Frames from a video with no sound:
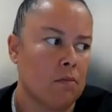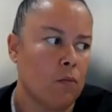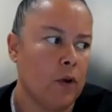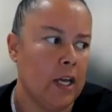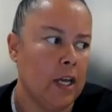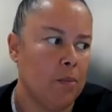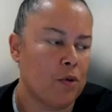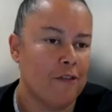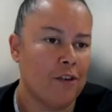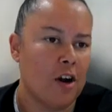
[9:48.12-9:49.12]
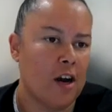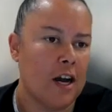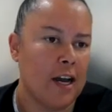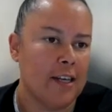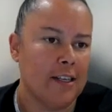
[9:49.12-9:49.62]
we
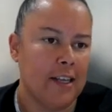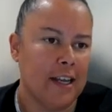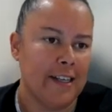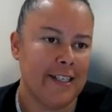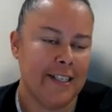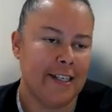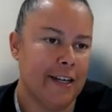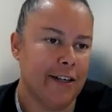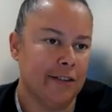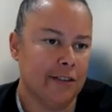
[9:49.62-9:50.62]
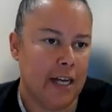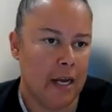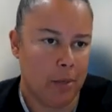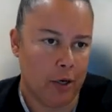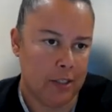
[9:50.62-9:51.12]
provide antenatal
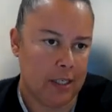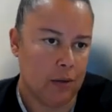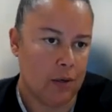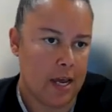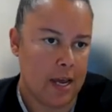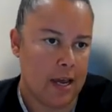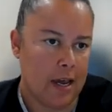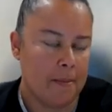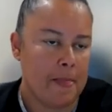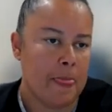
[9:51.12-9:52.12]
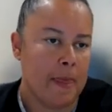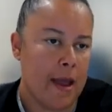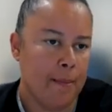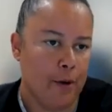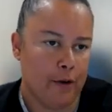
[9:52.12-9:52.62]
and postnatal care
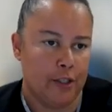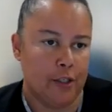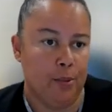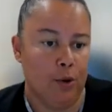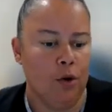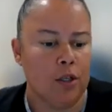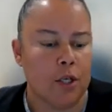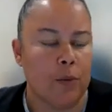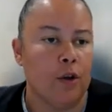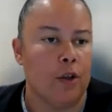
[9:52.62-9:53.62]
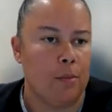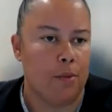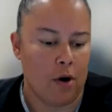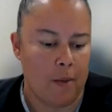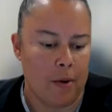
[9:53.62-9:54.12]
and birth support. So we're not the
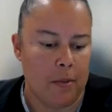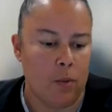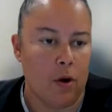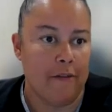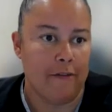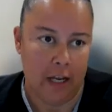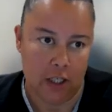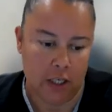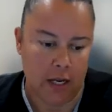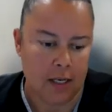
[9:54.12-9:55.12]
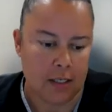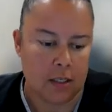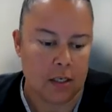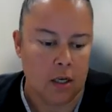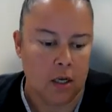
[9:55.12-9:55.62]
primary midwife as yet.
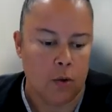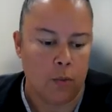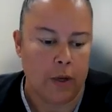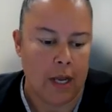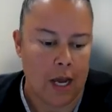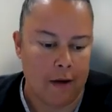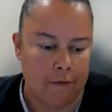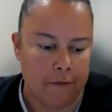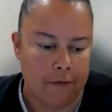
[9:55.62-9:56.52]
We are